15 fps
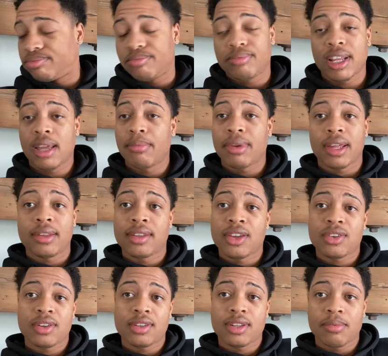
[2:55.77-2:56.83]
playing
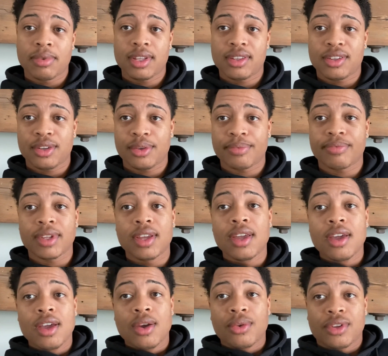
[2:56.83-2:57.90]
PlayStation or something, so
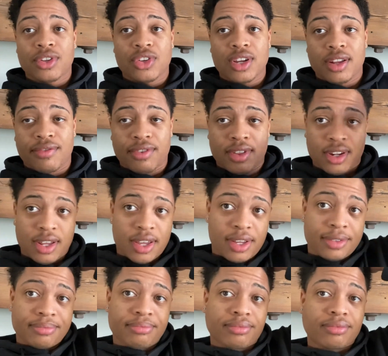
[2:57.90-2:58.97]
just chilling for the
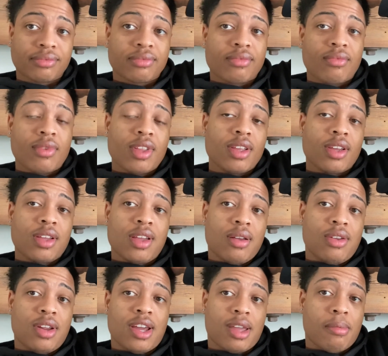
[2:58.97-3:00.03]
day. I
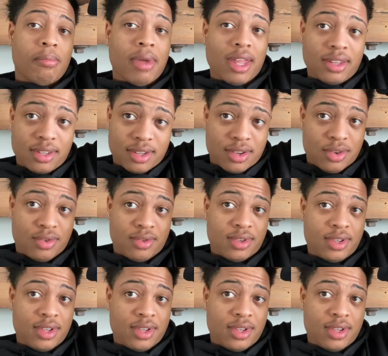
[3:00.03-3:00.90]
look like a mess still.